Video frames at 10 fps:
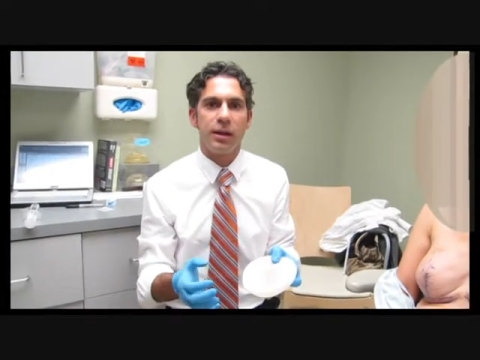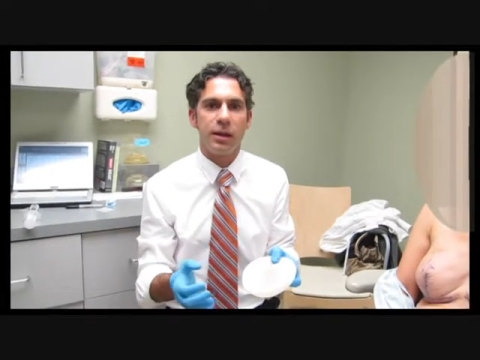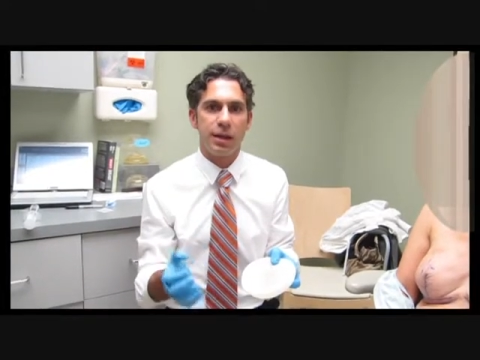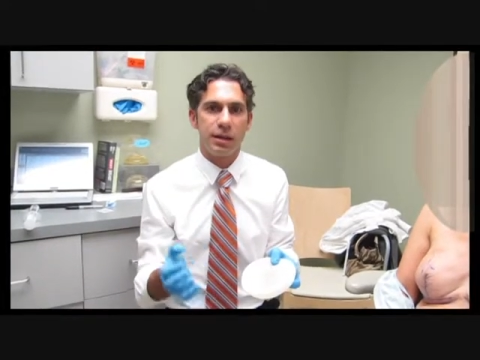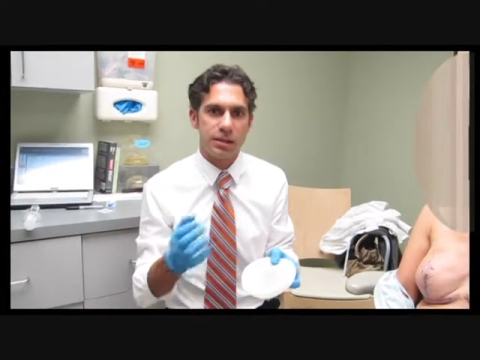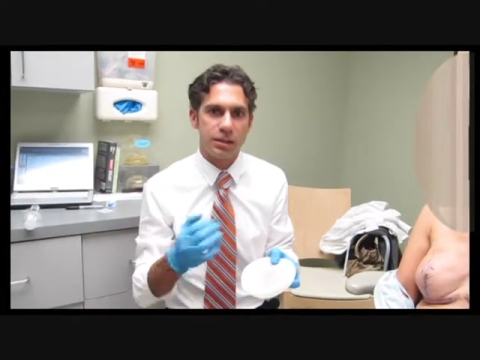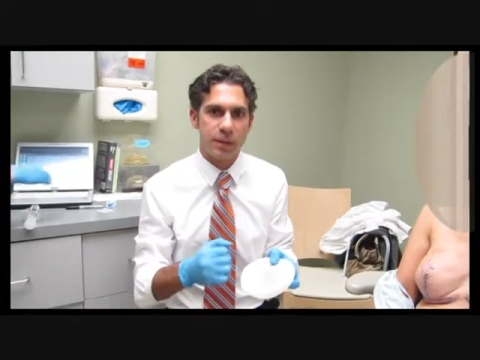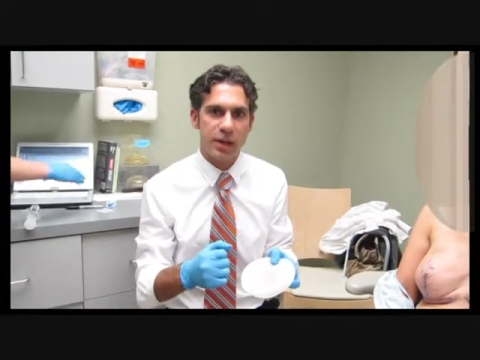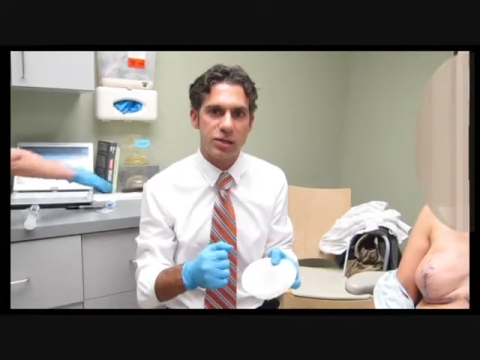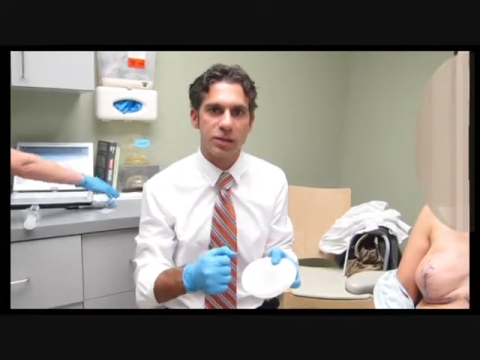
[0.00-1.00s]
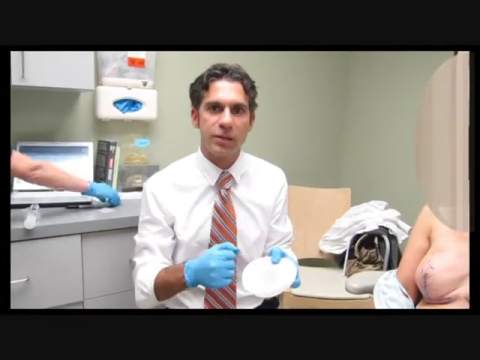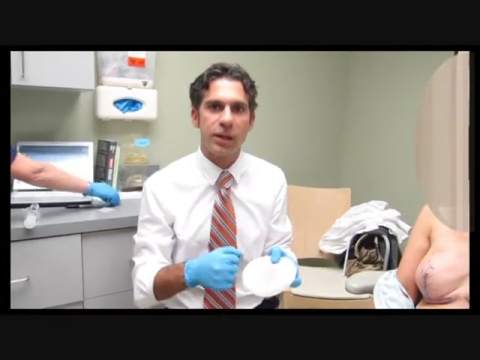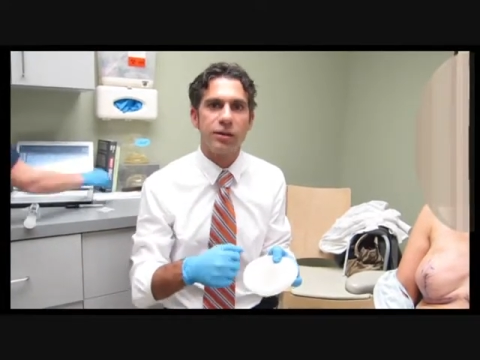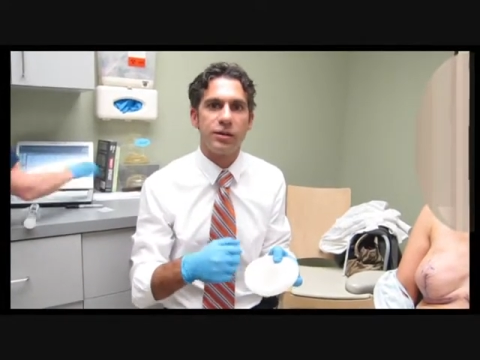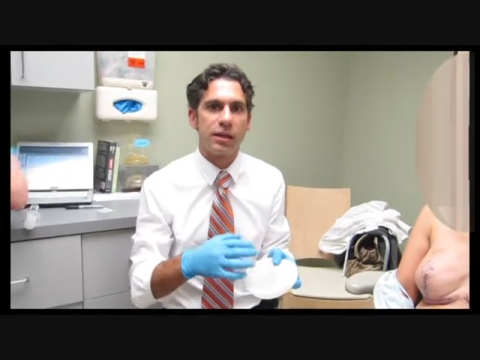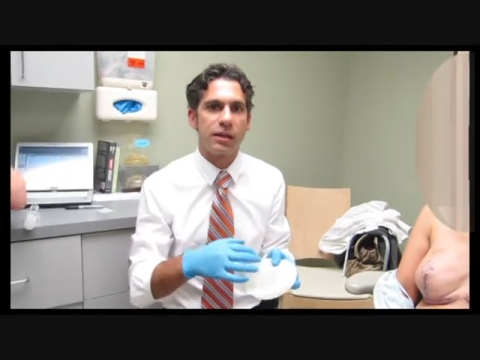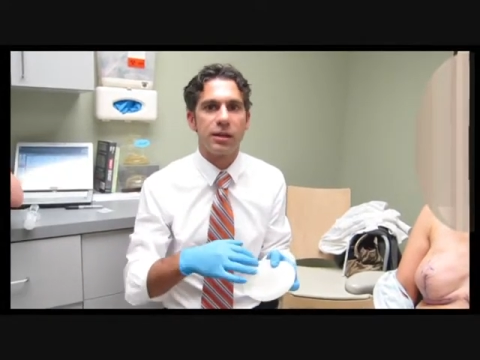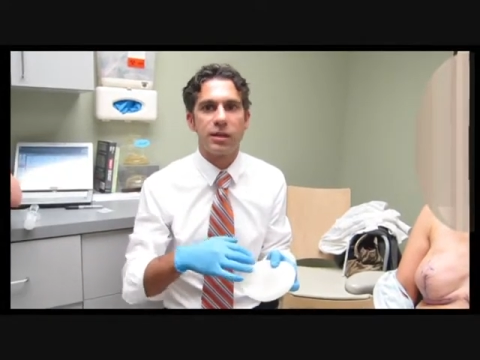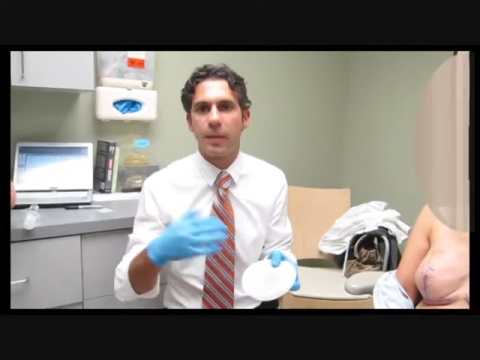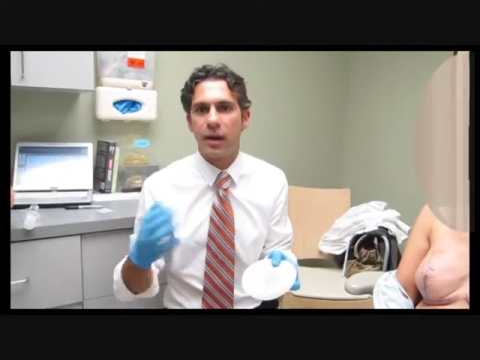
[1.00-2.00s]
in anticipation of later taking the
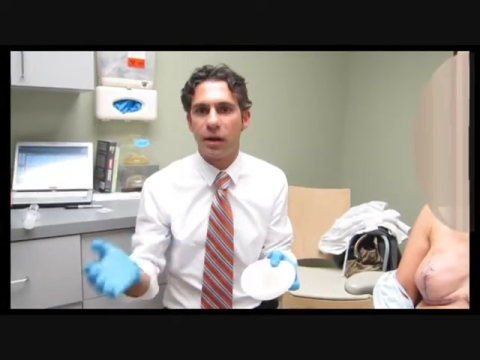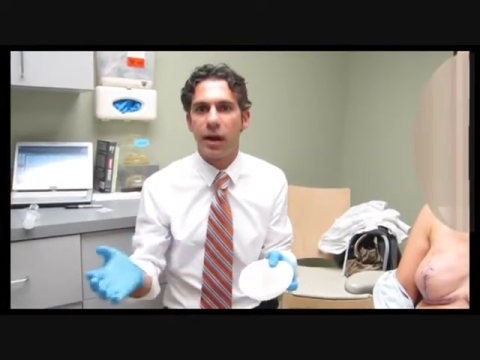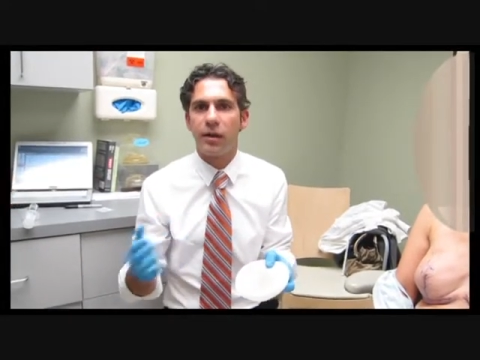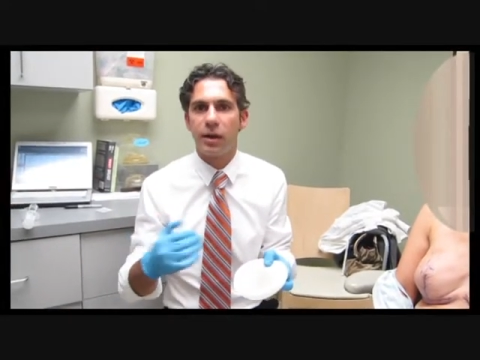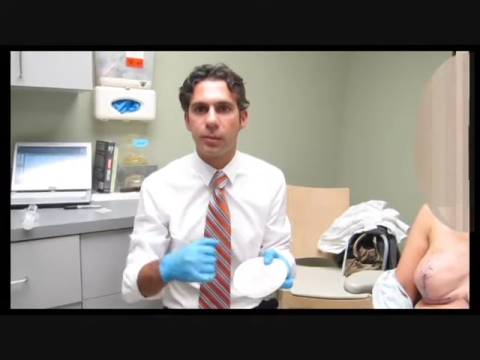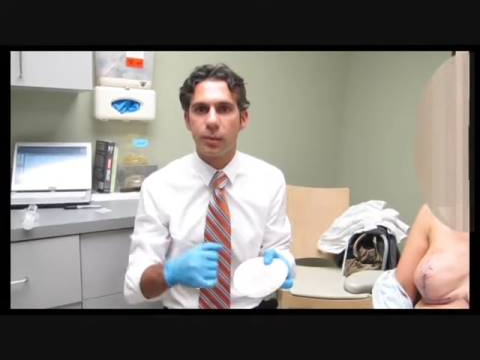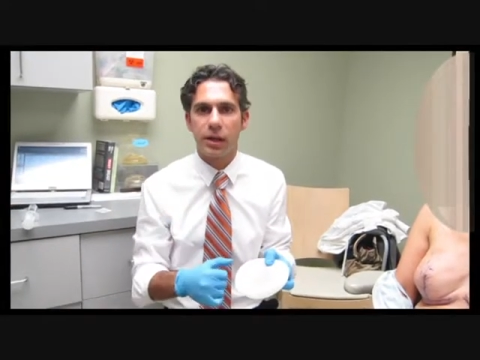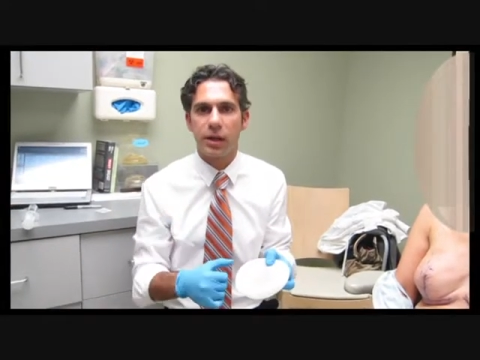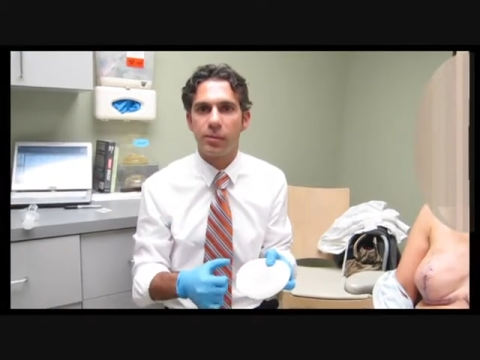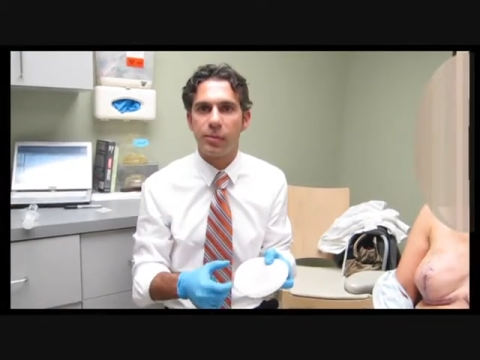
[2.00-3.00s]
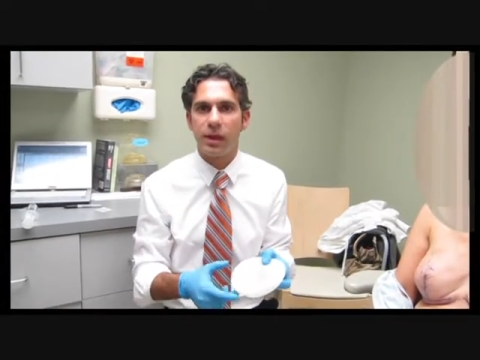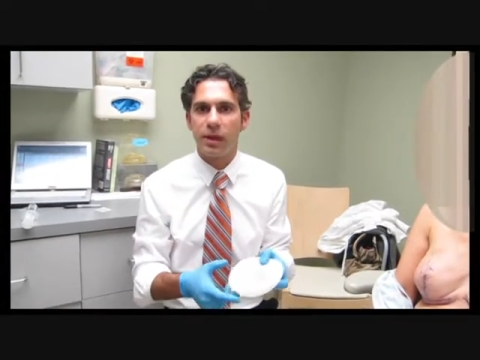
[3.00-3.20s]
expander out and putting an implant